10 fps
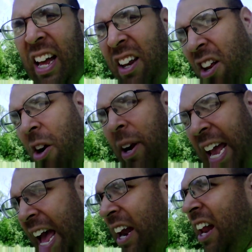and you
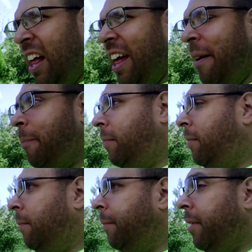know again
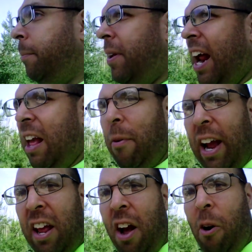but
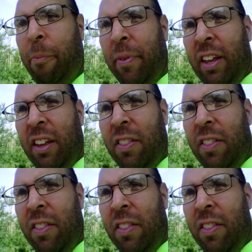anyway you know